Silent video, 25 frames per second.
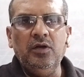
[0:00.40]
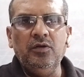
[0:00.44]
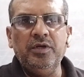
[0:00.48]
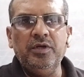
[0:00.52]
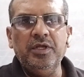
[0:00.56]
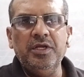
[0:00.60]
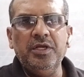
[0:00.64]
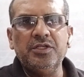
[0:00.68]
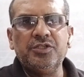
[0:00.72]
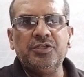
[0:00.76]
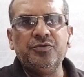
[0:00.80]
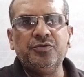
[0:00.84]

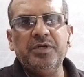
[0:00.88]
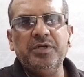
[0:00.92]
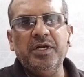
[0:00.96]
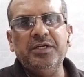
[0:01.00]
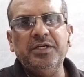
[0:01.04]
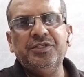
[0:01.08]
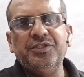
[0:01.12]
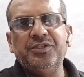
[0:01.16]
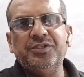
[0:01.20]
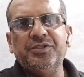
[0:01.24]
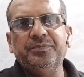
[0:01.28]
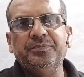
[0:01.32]
Dear
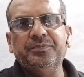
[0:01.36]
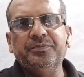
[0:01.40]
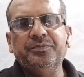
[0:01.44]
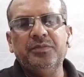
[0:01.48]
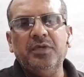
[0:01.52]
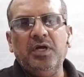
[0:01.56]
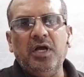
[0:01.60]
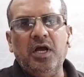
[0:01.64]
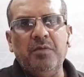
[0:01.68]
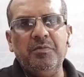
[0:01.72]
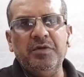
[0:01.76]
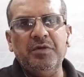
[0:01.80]
students,
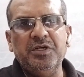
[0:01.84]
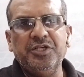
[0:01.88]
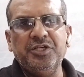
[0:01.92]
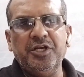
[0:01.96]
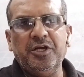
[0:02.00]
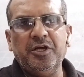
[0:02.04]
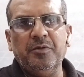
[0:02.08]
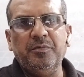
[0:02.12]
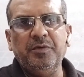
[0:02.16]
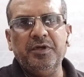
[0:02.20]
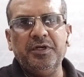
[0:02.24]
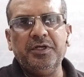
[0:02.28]
I am
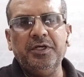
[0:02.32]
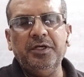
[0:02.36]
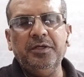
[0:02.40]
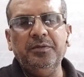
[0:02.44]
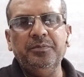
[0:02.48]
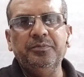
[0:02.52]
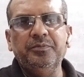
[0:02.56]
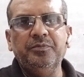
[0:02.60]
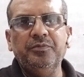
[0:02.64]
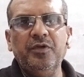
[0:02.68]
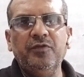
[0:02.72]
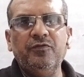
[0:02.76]
Ajay Karmarkar.